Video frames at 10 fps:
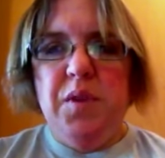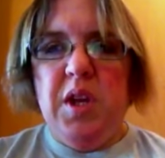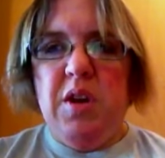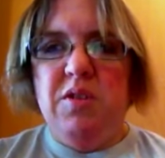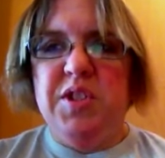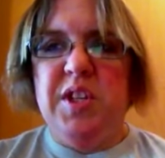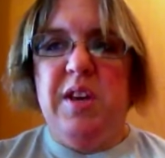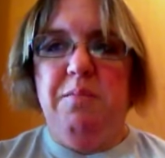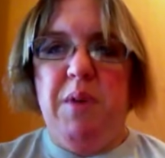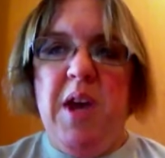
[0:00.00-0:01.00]
you know, it's
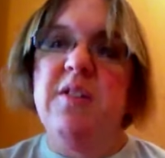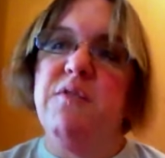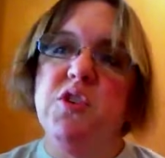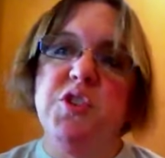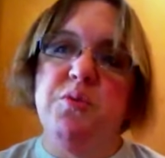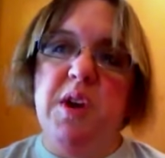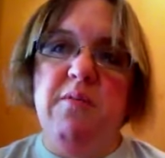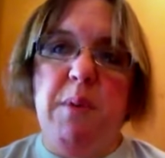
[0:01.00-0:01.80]
the anniversary of